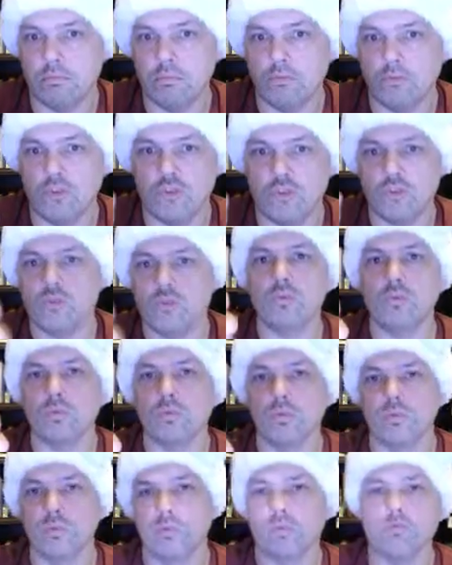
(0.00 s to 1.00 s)
you
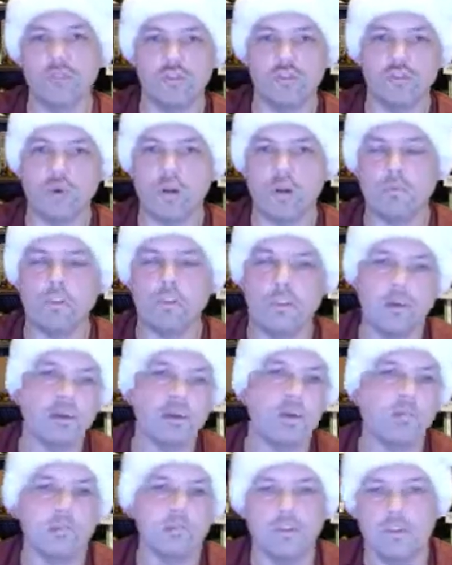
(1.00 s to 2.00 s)
will join me there.